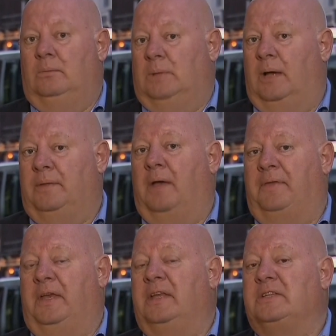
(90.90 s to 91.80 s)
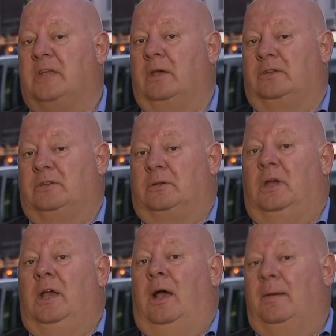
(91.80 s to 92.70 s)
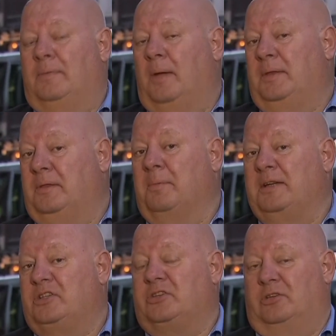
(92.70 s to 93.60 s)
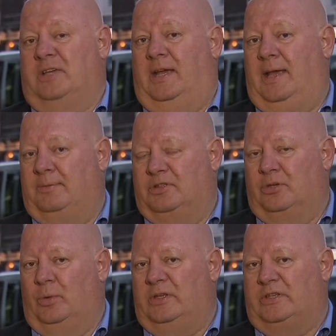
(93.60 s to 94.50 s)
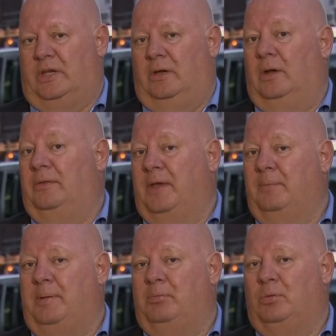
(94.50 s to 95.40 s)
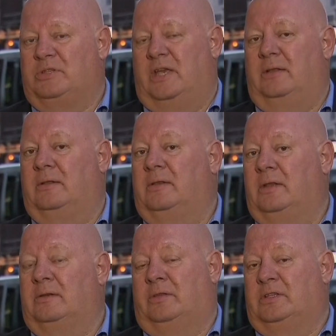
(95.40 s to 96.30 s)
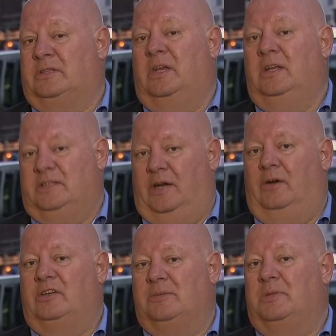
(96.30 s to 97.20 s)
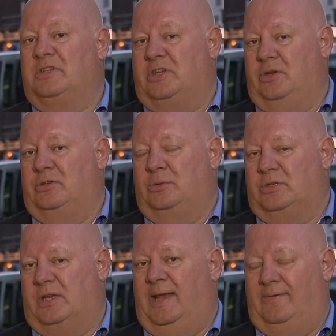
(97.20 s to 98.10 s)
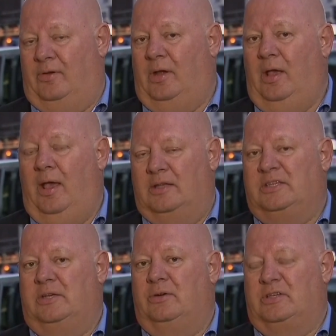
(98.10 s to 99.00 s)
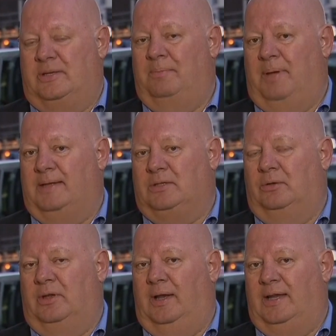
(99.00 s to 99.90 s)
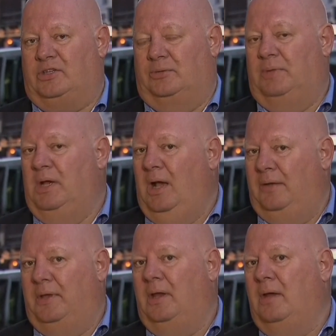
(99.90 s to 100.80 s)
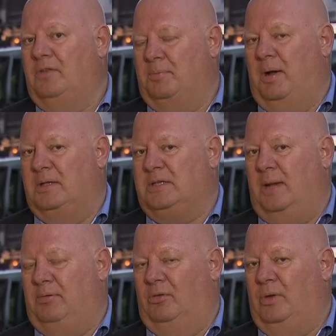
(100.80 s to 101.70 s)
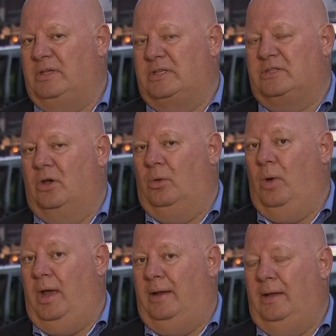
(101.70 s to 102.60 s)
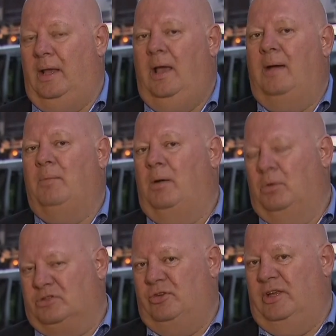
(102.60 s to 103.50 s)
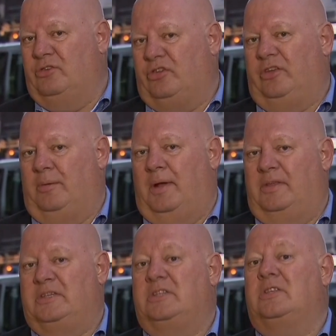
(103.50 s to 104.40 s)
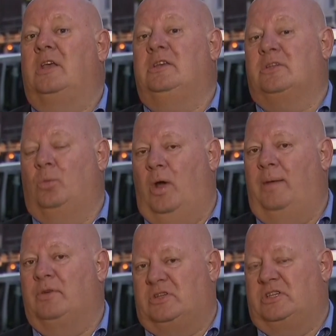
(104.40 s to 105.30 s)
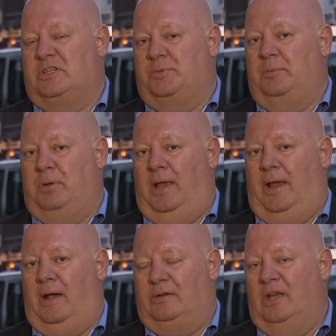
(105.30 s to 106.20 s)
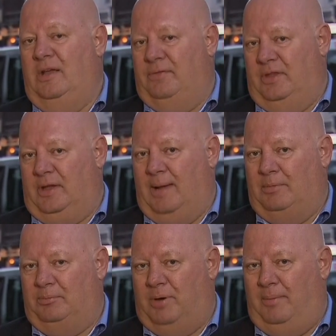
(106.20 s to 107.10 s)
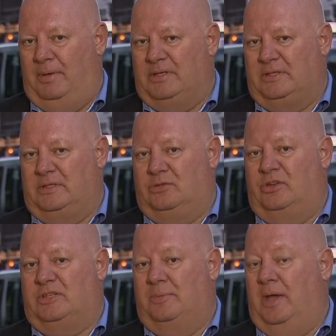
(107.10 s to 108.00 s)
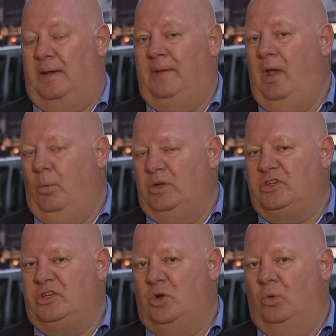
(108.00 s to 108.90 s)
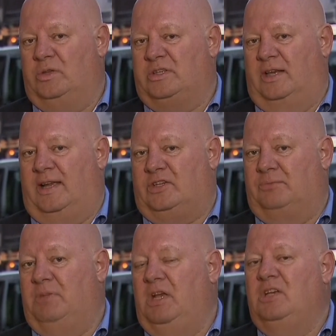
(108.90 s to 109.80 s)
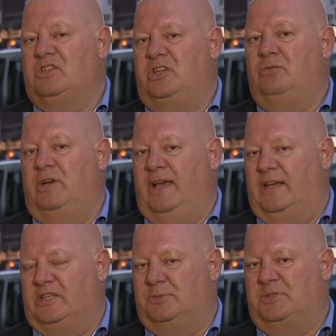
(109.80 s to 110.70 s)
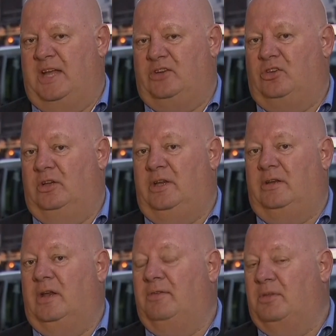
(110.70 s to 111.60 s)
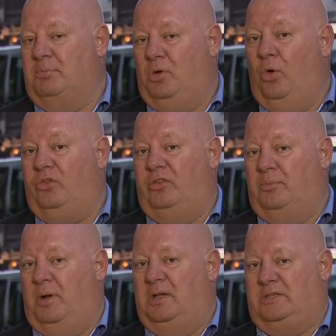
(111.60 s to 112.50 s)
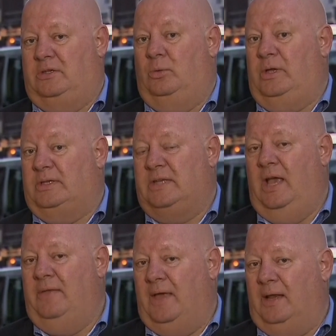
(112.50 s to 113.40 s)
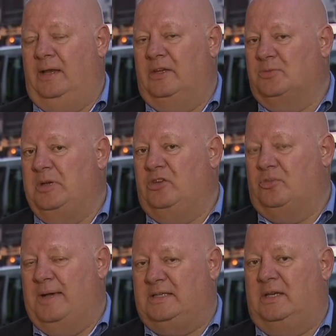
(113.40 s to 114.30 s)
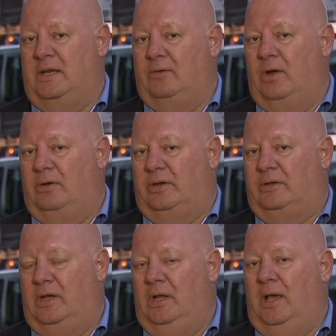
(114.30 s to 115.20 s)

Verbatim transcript: I, th I, think it is going to. Um, I mean, the Manchester attack happened two weeks ago, and then people were saying that, that terrorism and security was going to have a, a, serious impact on the election. And then over the past couple of weeks, it's gone away. Um, and what's really interesting about this is, is the way in which this has been playing out for the incumbent Prime Minister, Theresa May. When she called this election, she really had a substantial lead. And over the course of the past two weeks, that lead has been dramatically eroded.